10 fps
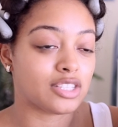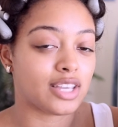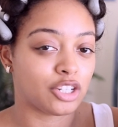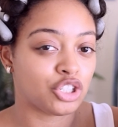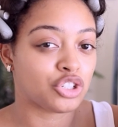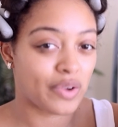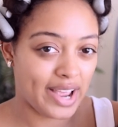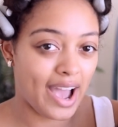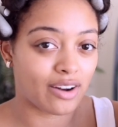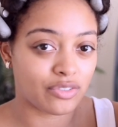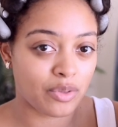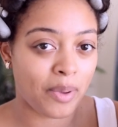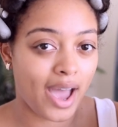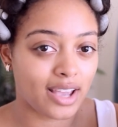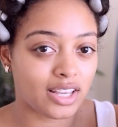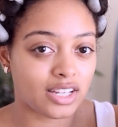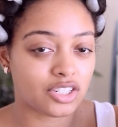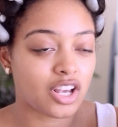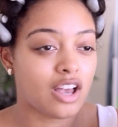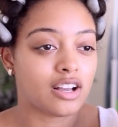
it's like straight out of the package